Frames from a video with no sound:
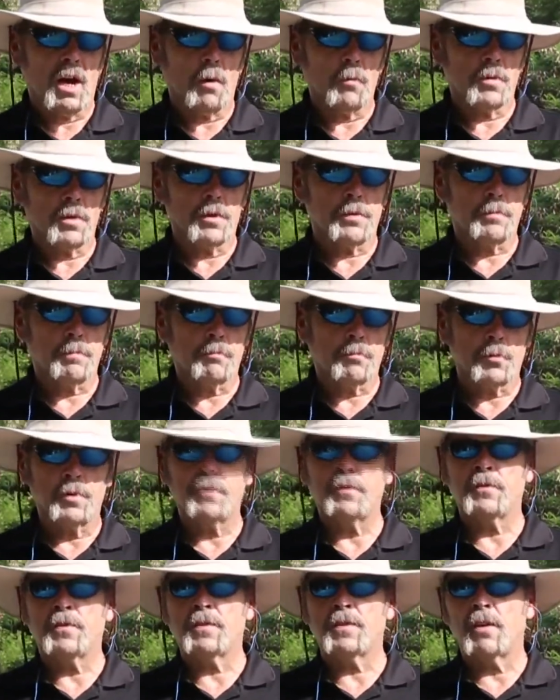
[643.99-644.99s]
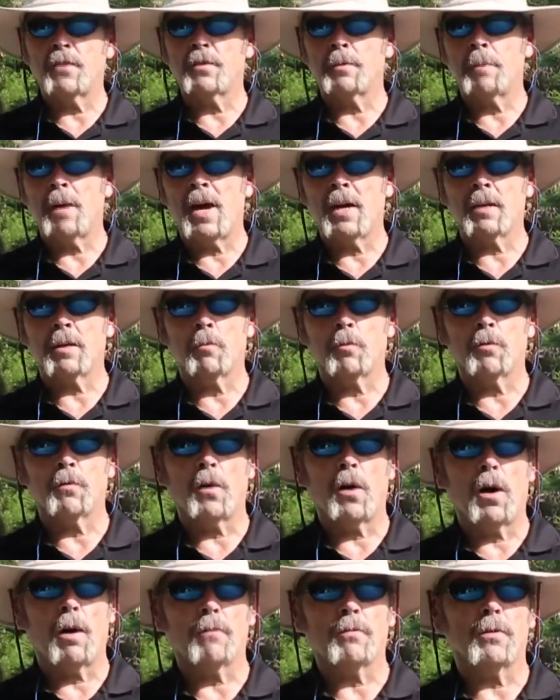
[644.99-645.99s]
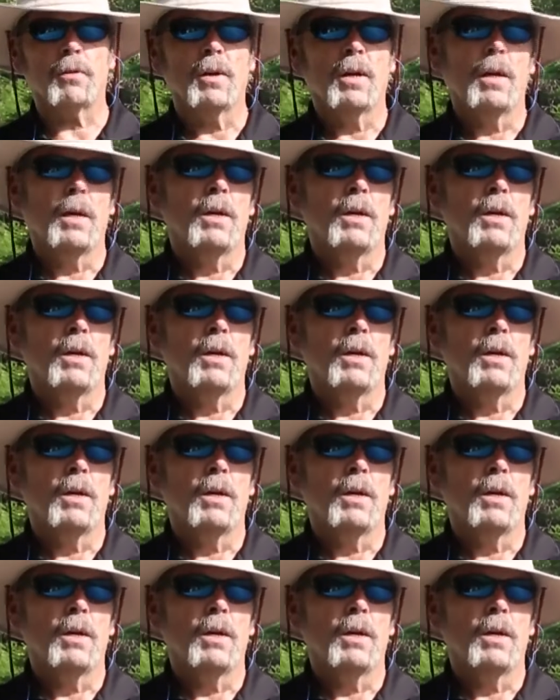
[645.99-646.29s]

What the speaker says: with a .357 Magnum revolver.